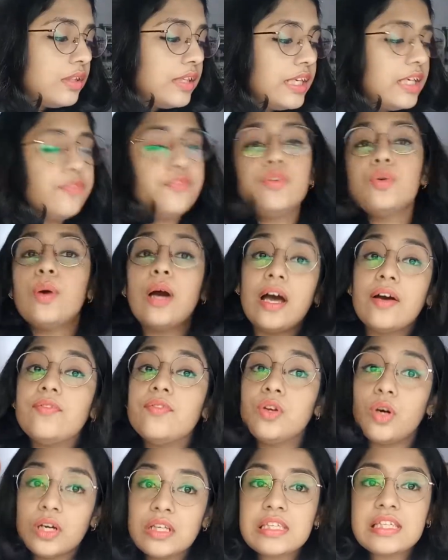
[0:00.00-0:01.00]
if you have
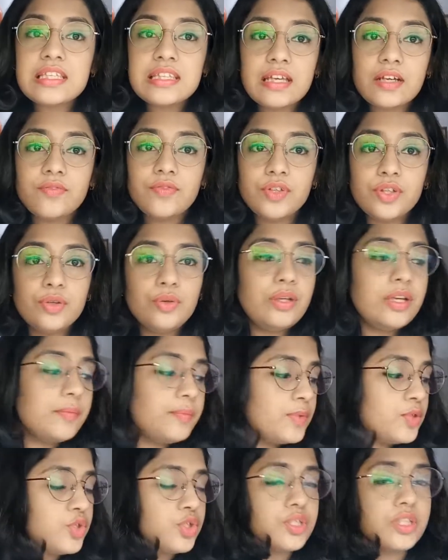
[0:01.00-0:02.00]
not seen that video, let
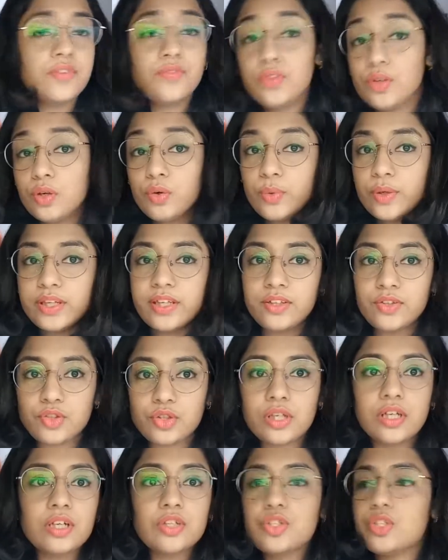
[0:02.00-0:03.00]
me just give you a quick
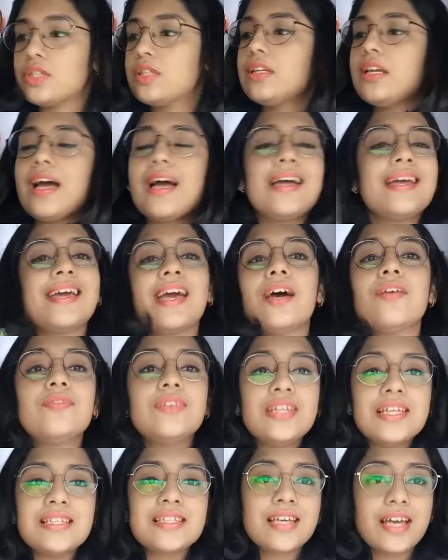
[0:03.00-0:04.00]
introduction. I have
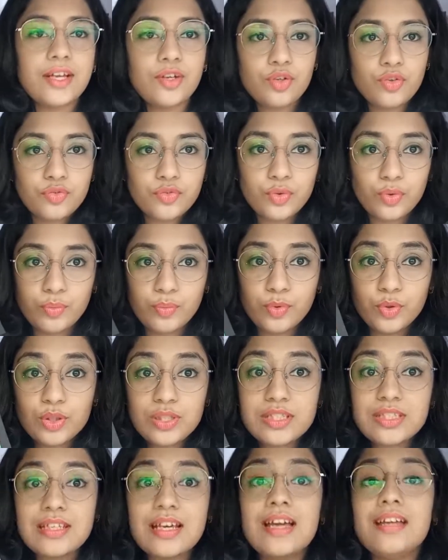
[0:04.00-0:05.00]
these kind of
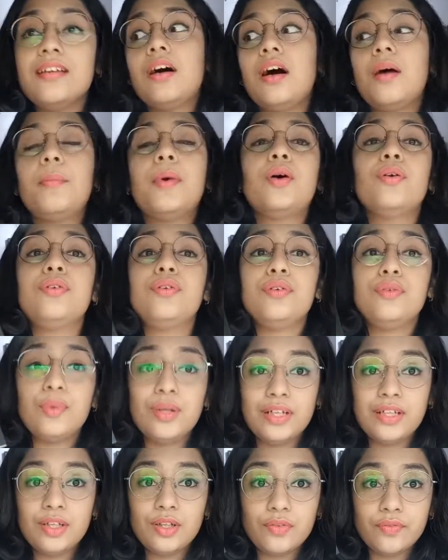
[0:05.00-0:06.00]
notebooks and about
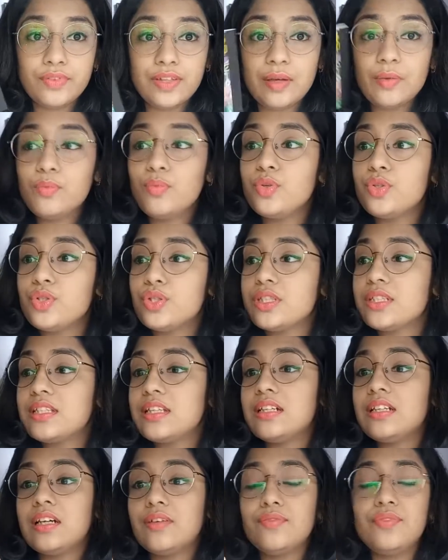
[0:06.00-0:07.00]
20 of them, which is the
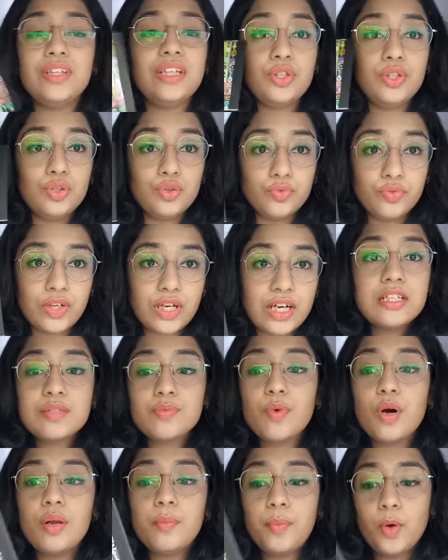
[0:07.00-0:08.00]
Navneet Yuva
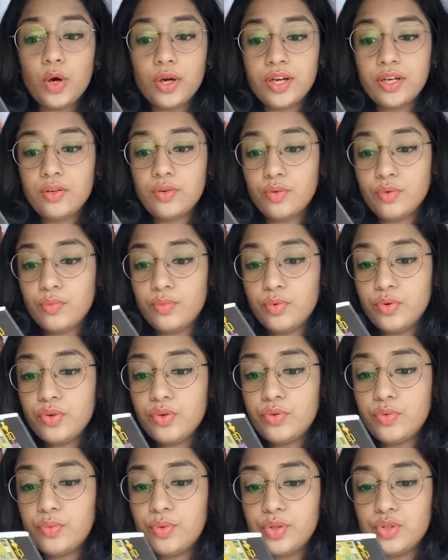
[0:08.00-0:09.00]
small pocket notebook,
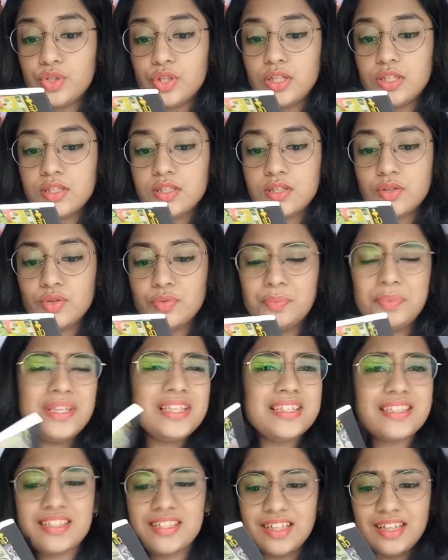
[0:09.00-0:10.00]
which is
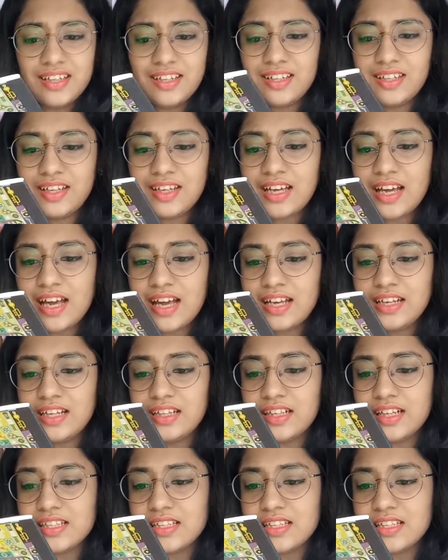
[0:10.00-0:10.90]
rupees 10 and it has